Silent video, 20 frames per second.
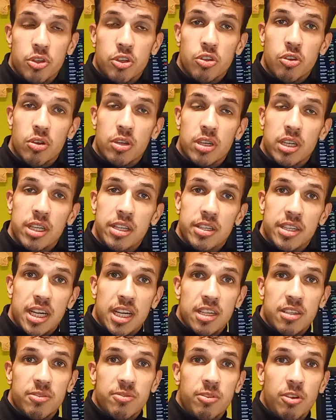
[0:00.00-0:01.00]
Shortly
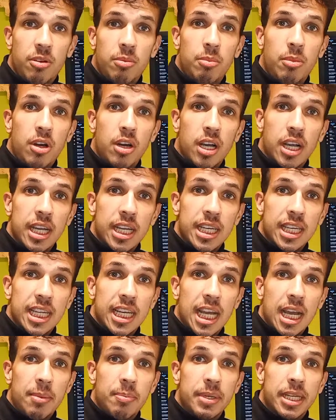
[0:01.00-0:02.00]
stands for market
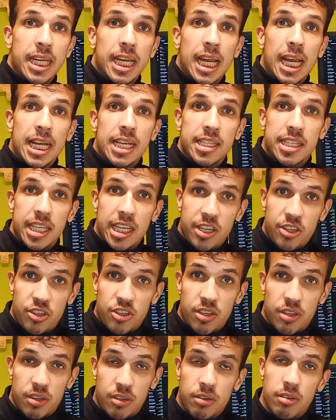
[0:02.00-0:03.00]

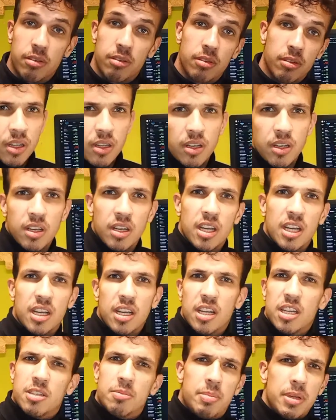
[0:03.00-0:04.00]
capitalization. It's